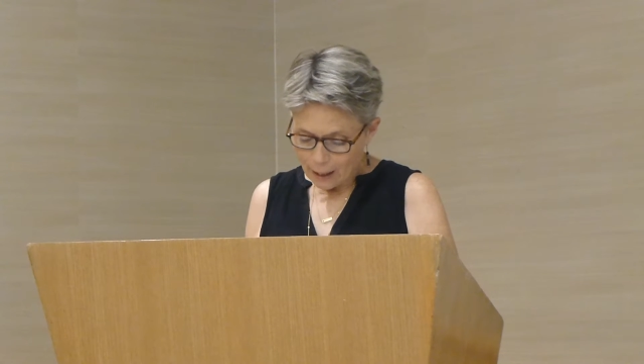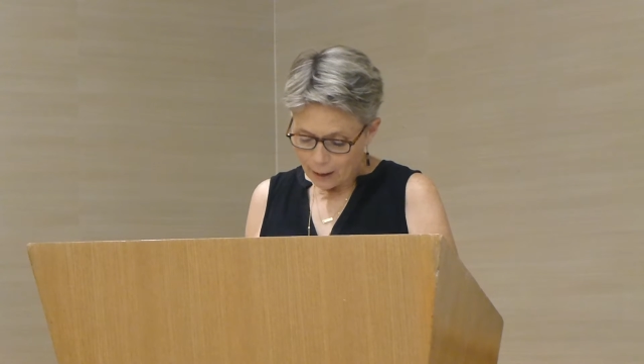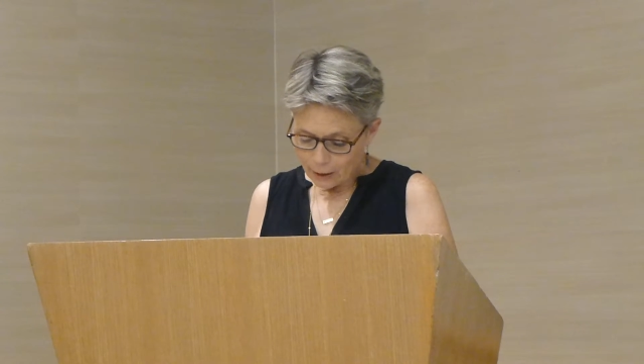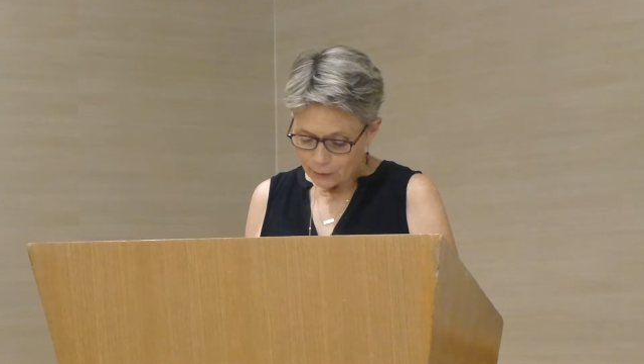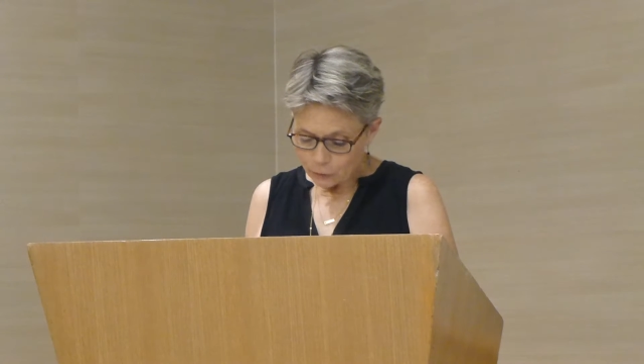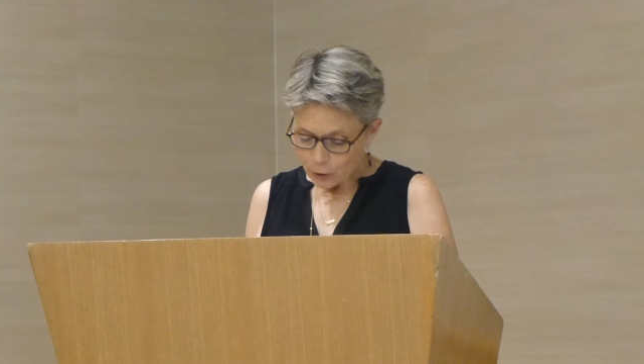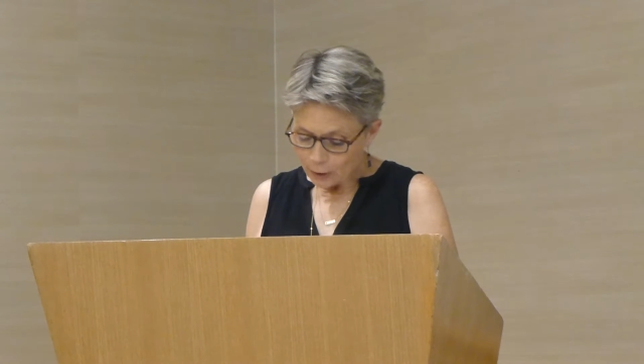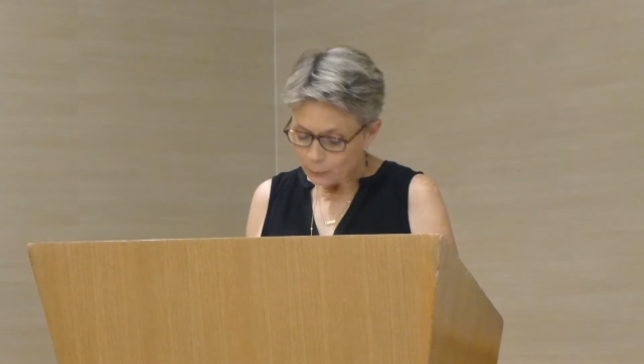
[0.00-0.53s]

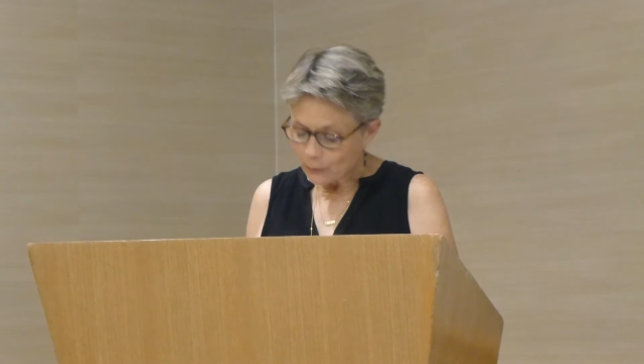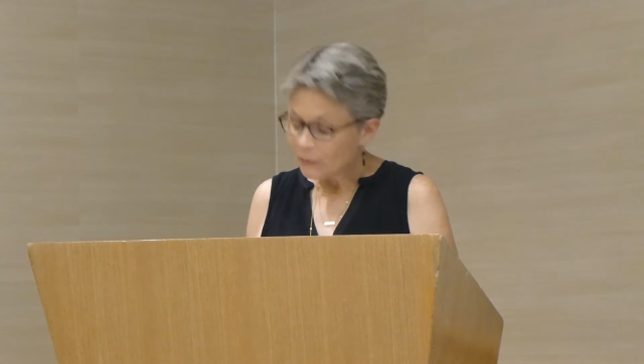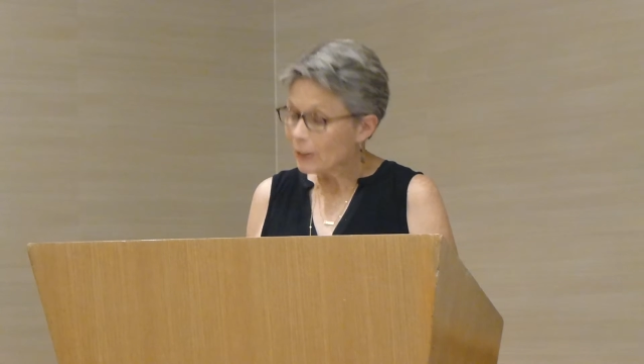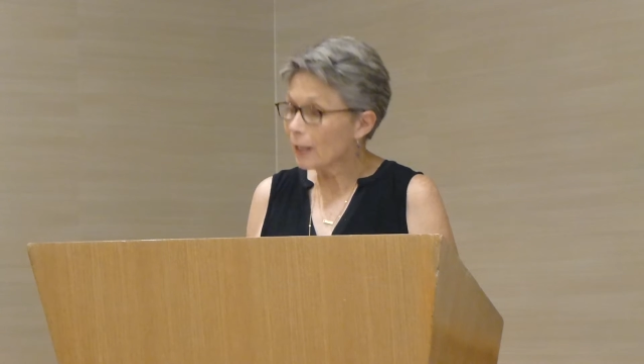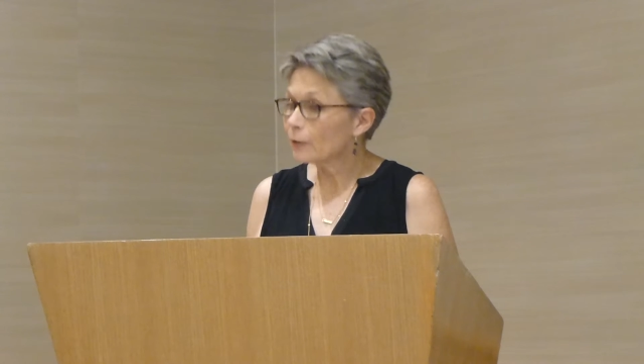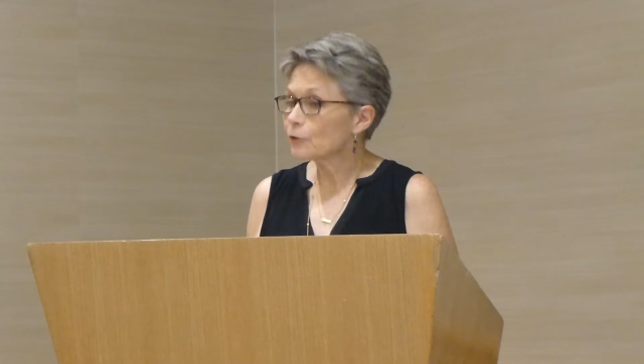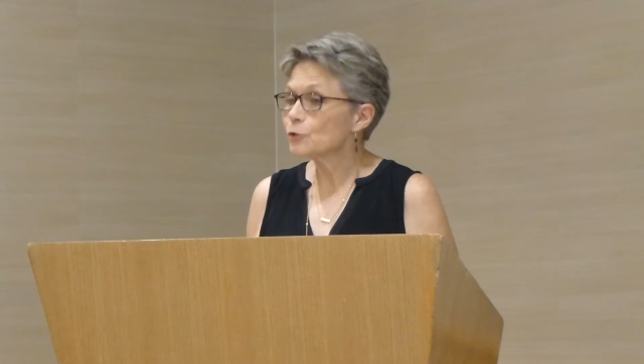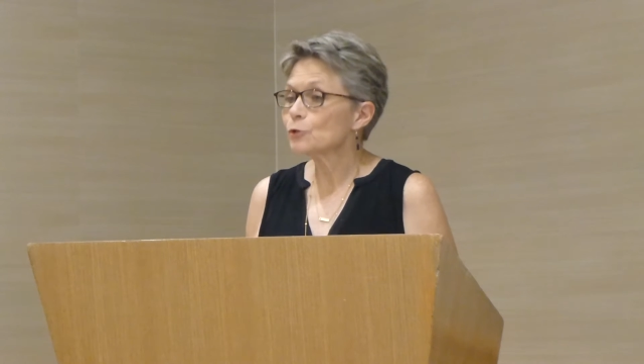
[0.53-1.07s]
Along with the
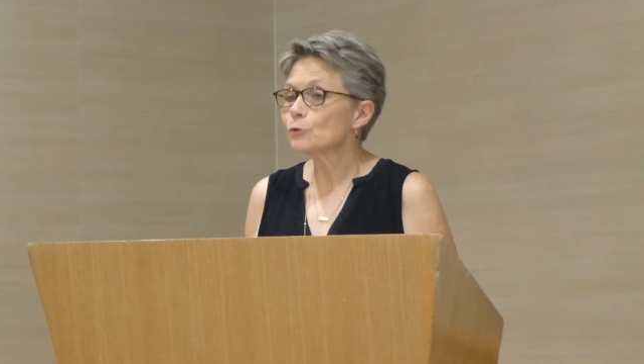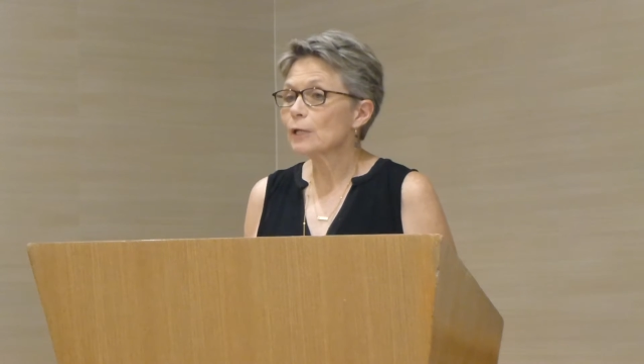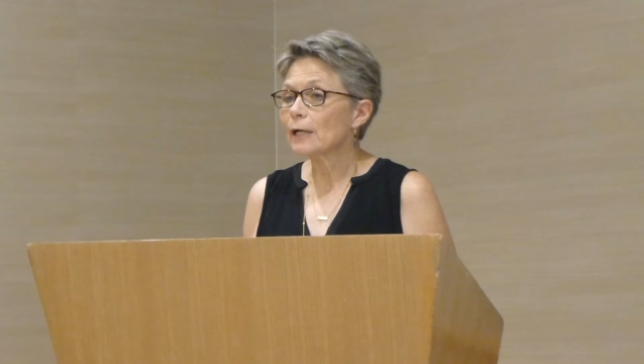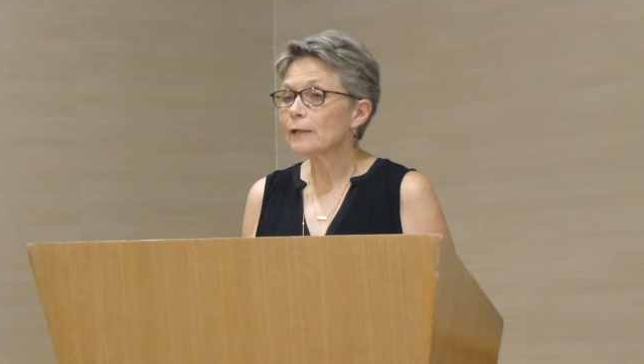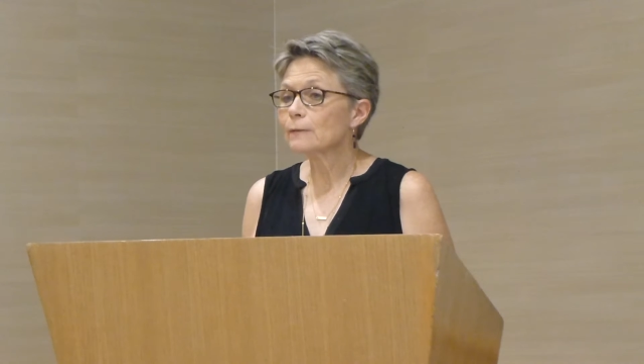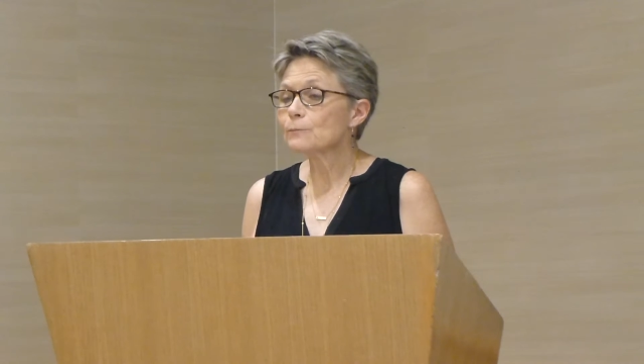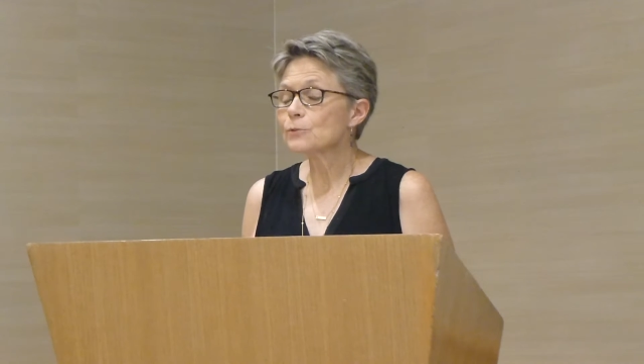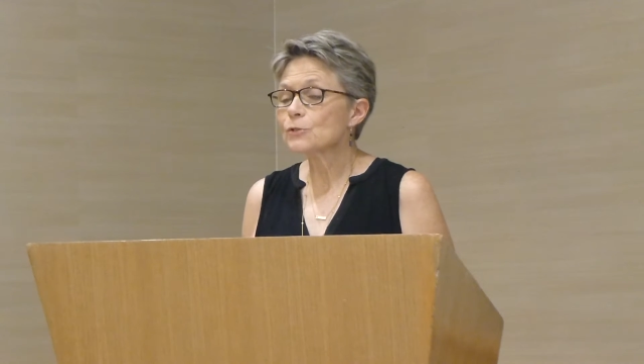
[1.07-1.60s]
attitude
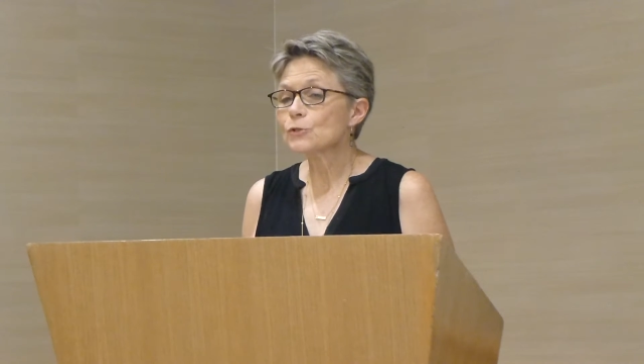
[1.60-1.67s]
items,